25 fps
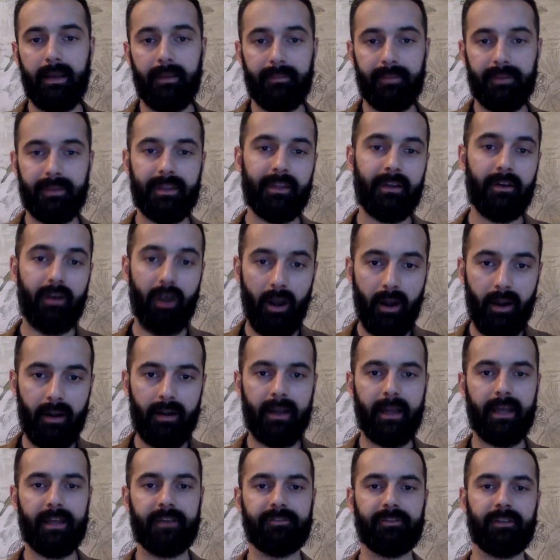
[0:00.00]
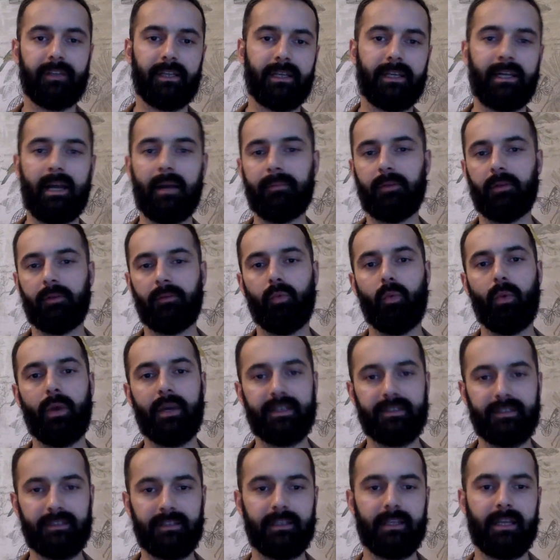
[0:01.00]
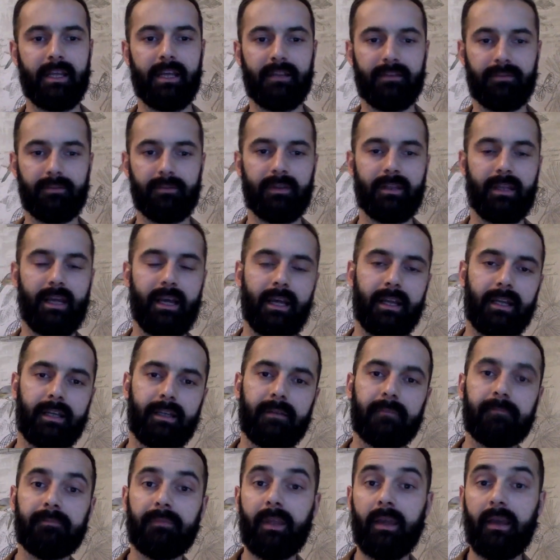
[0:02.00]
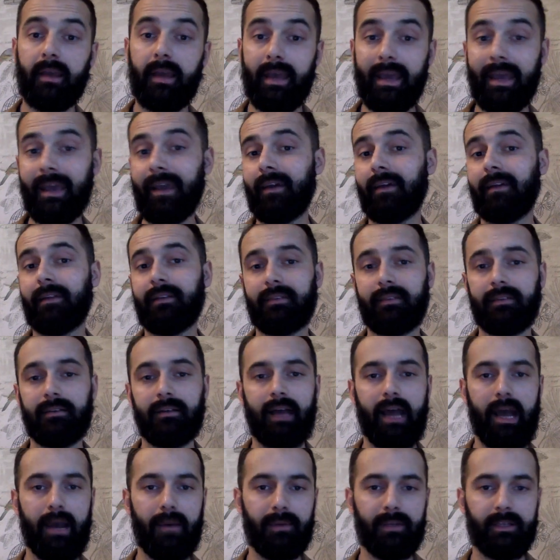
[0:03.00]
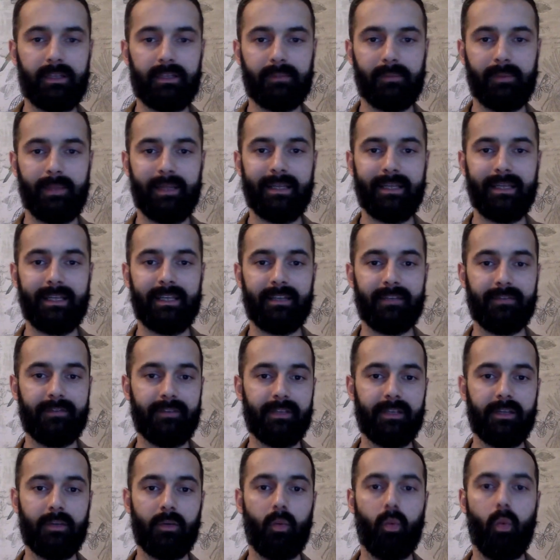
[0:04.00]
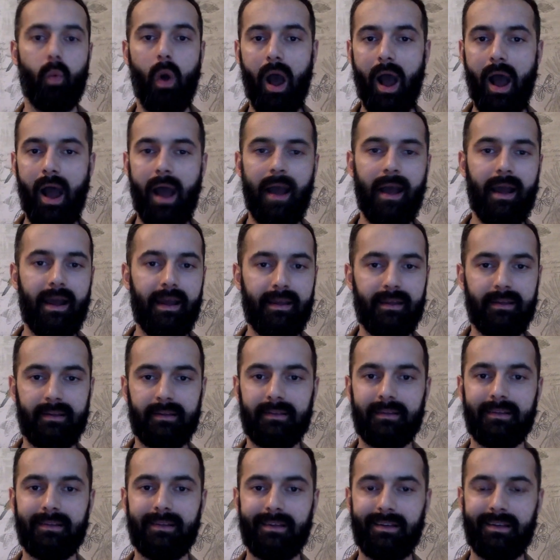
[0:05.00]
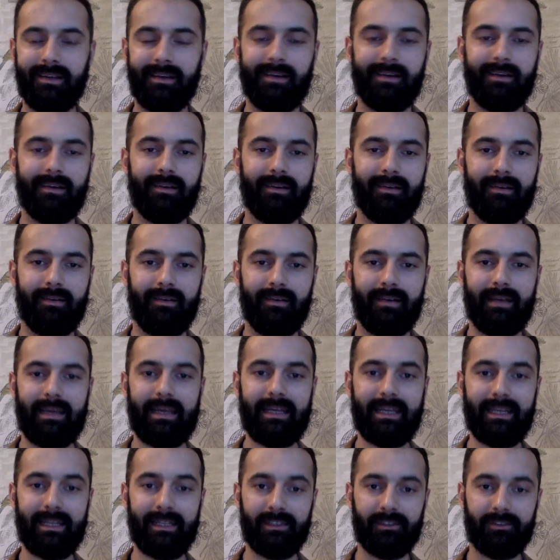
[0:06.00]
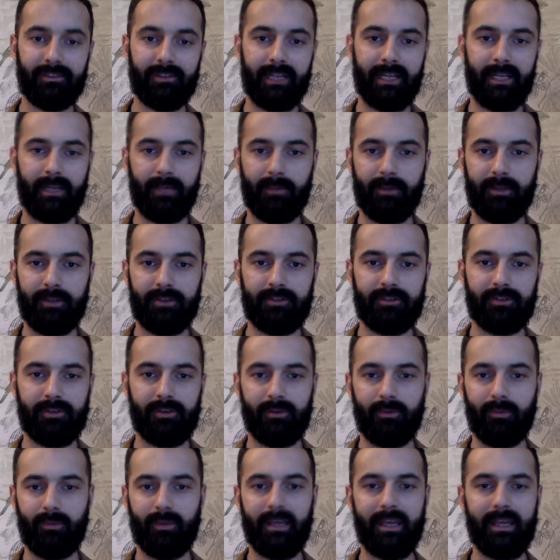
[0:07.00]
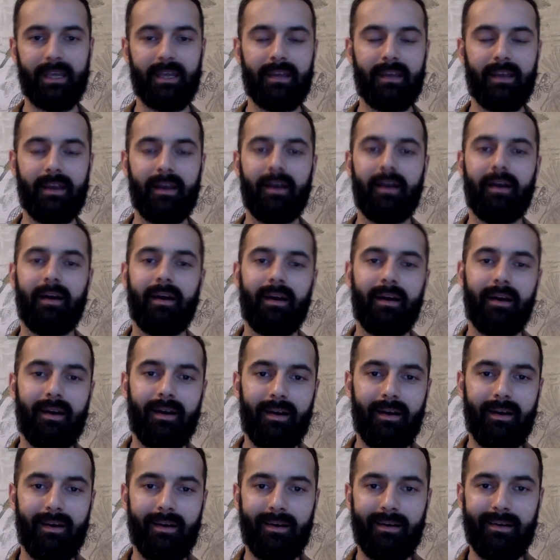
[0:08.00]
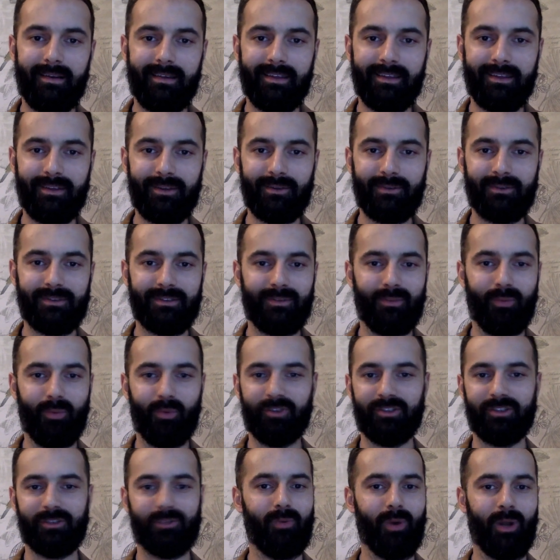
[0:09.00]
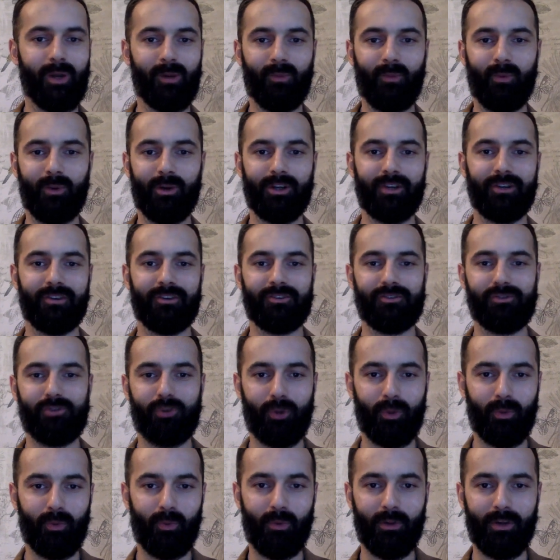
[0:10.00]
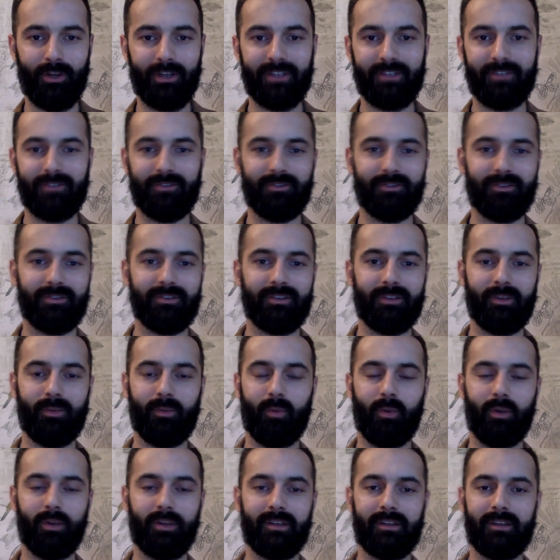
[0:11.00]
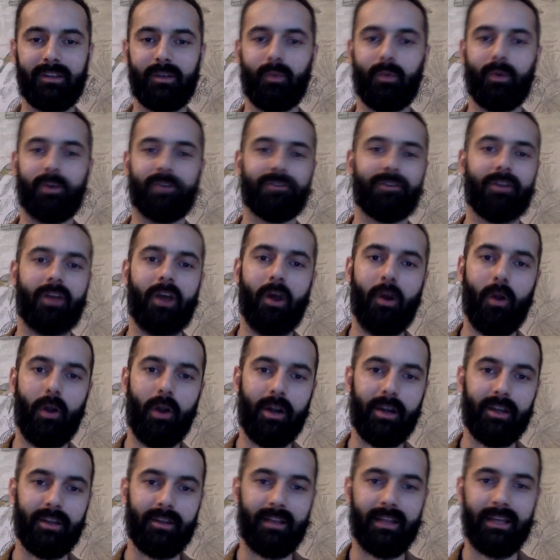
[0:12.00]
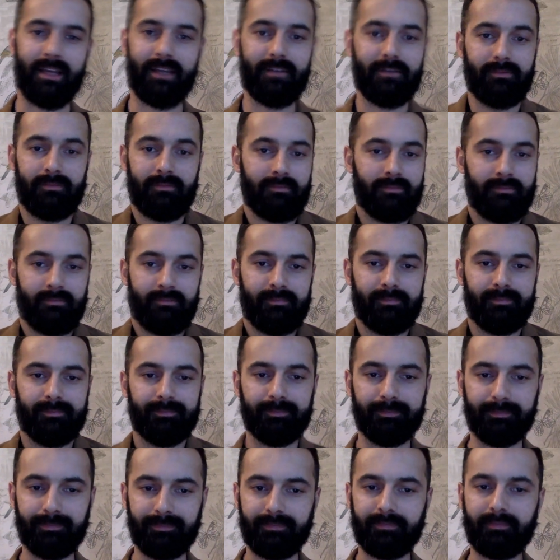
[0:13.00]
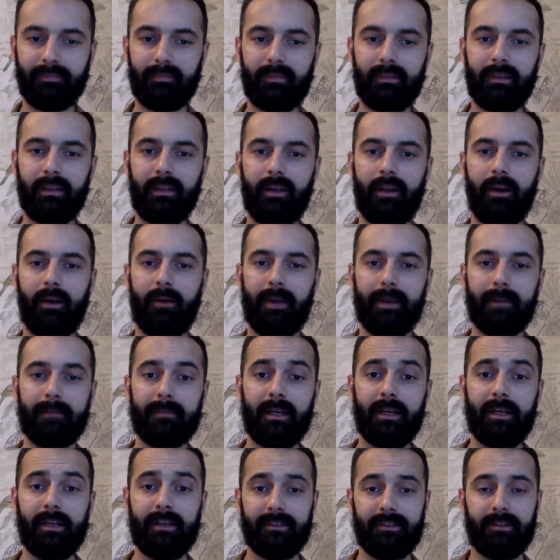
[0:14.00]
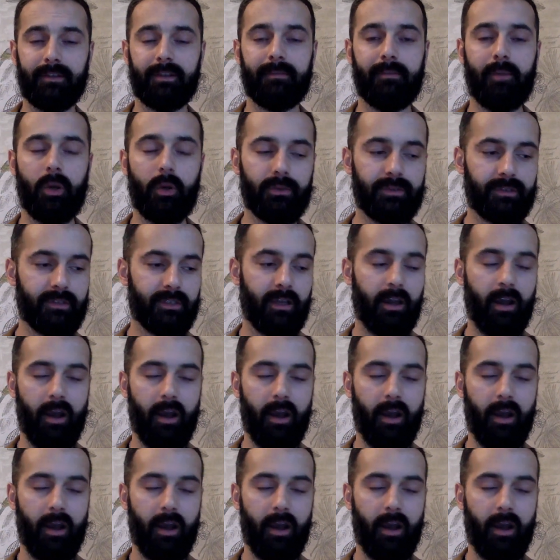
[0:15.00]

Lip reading: But there are actually a couple of ways you can answer that. And I will explain in this video why in English language we use just one word or a short word to the question, how are you? Like, all right. So the most